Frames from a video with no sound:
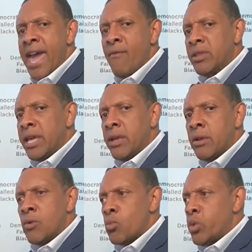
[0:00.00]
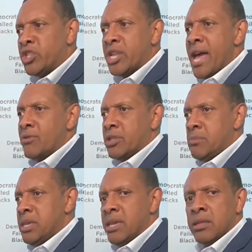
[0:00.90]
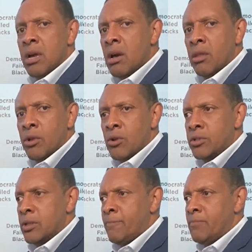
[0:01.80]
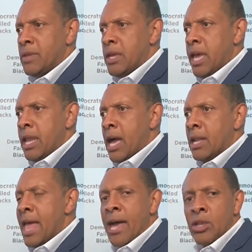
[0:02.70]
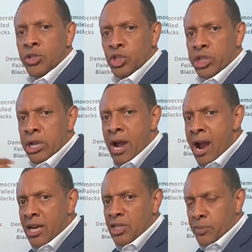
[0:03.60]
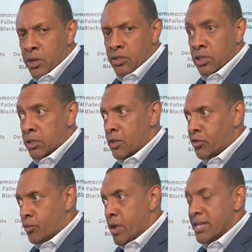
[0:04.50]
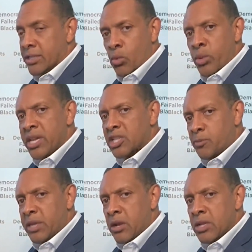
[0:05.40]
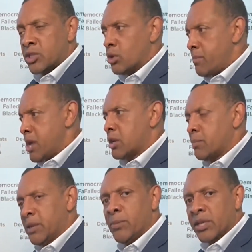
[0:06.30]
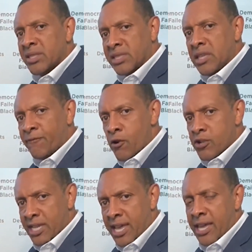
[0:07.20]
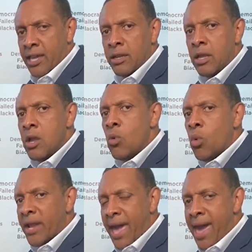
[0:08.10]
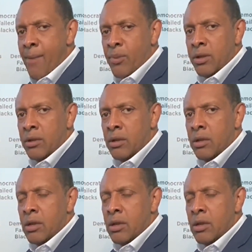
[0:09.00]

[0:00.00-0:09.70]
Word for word: haven't they reached out to me and to others and allowed us to share our experiences, the threats that we experienced so the American people can see firsthand what happened?